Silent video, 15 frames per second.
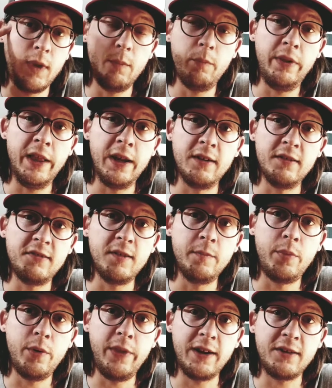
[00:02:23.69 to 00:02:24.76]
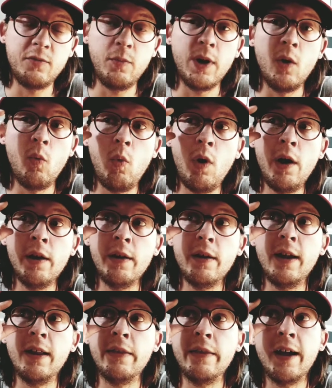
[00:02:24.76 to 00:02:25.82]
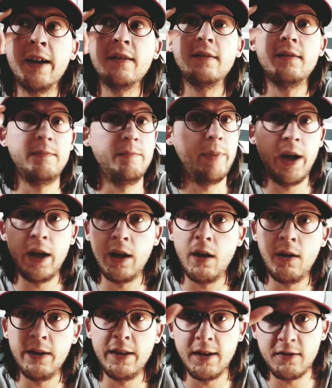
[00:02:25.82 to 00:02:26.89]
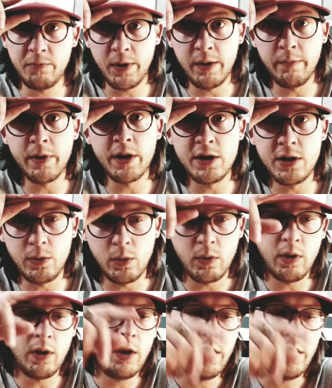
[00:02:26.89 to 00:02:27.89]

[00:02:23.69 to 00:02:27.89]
Plain and simple, that's what I want, and that, by golly, that's what I'm going to do.